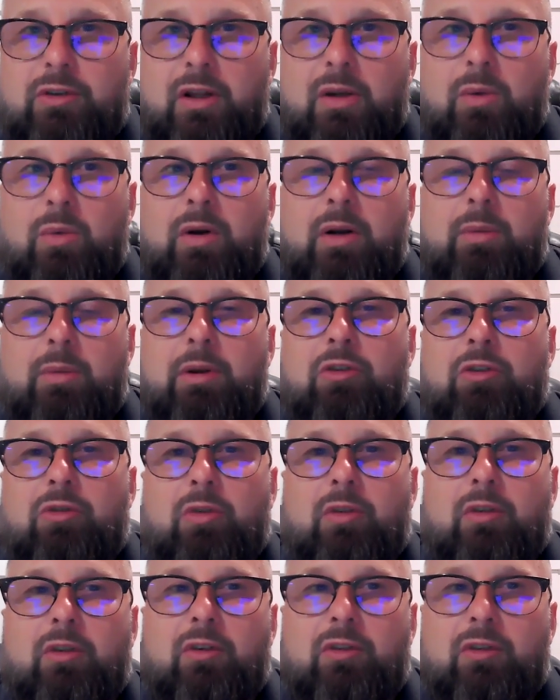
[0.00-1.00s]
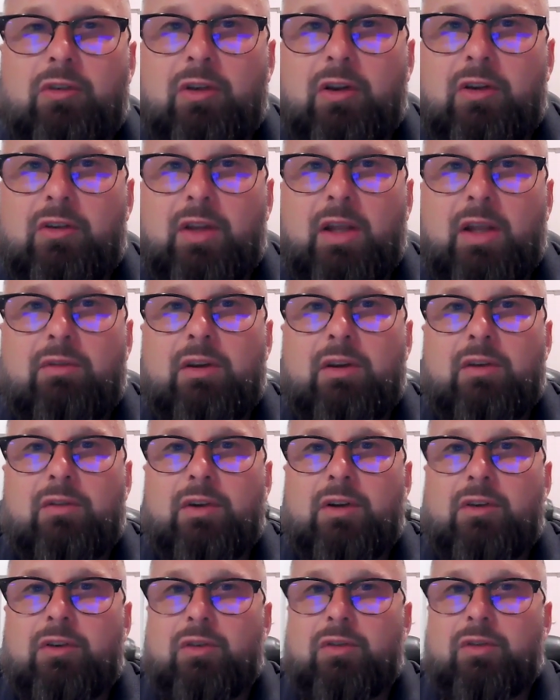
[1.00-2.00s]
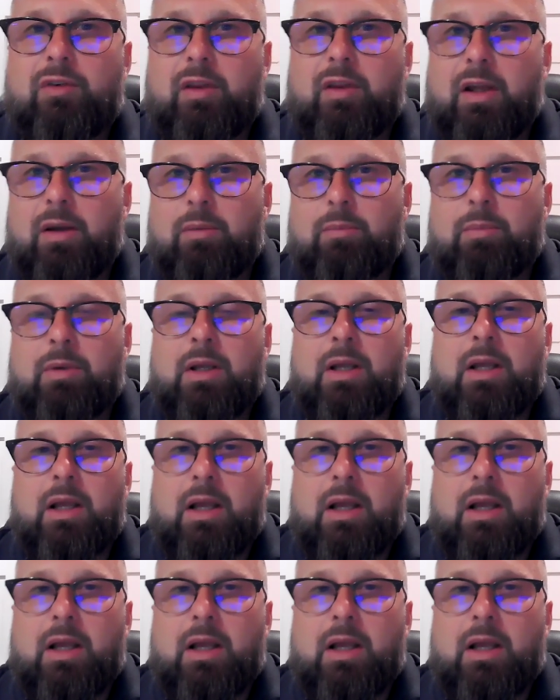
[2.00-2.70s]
They want to make sure this is a safety feature for them